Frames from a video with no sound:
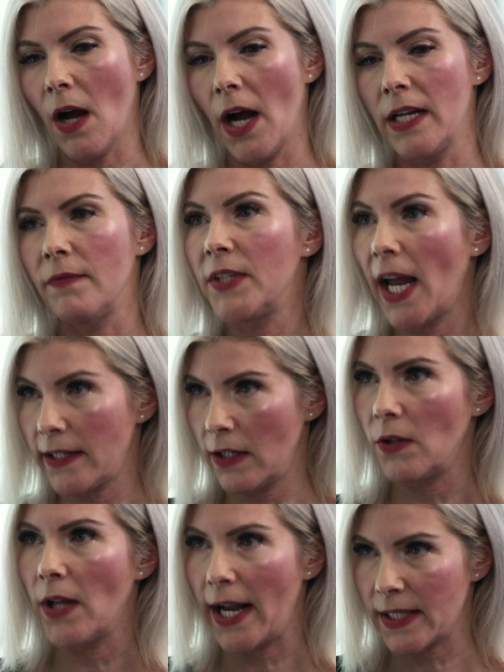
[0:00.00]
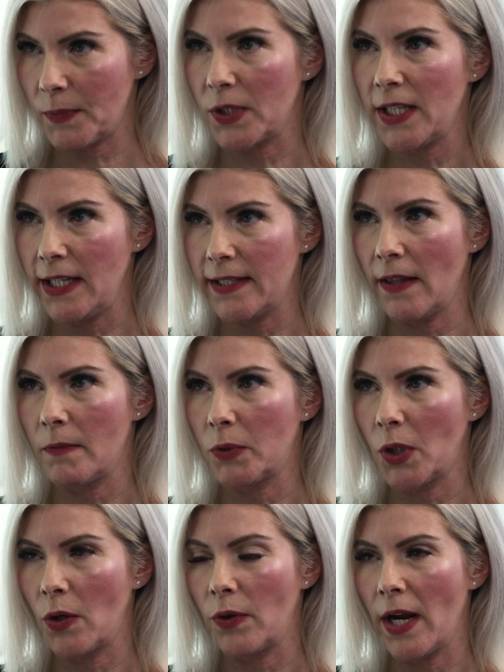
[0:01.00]
kind of technical expertise in the
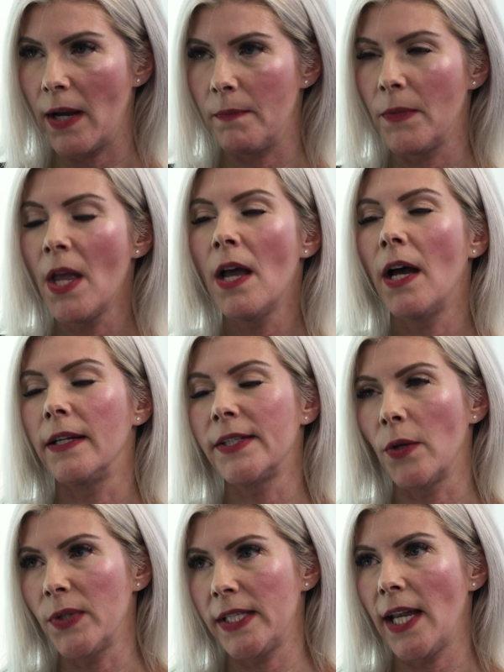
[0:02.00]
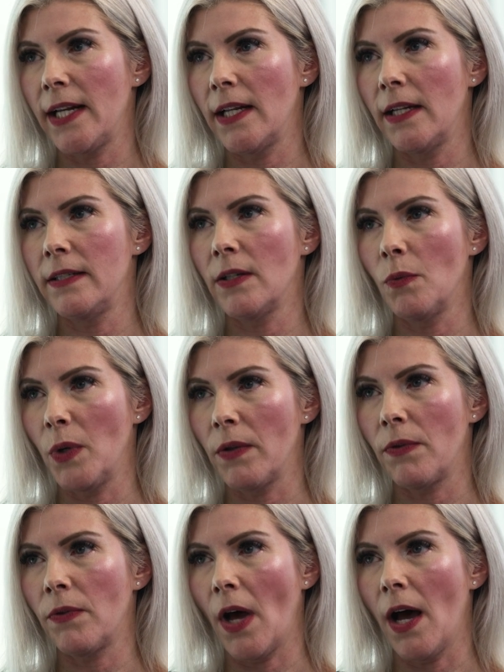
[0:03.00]
program associated
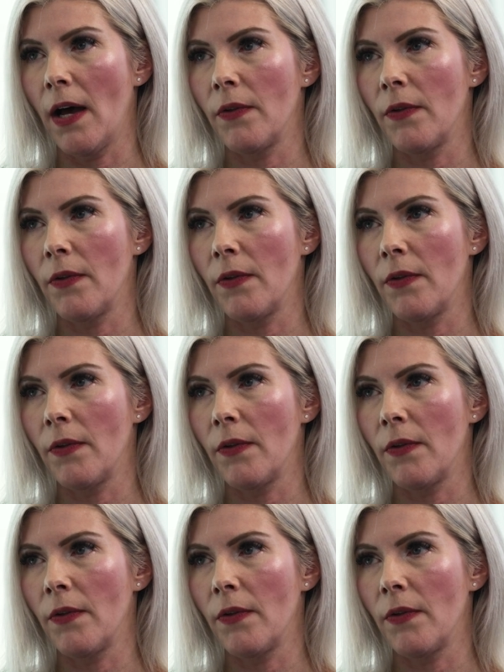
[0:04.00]
with